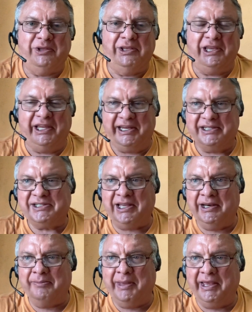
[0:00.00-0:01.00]
Lydia's
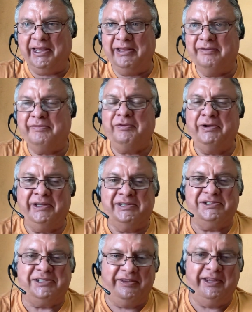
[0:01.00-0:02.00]
kind of making the
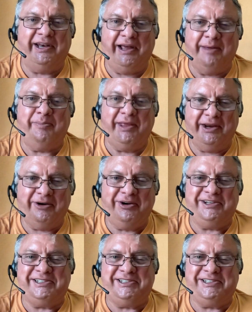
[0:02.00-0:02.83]
friends, and then I'm there.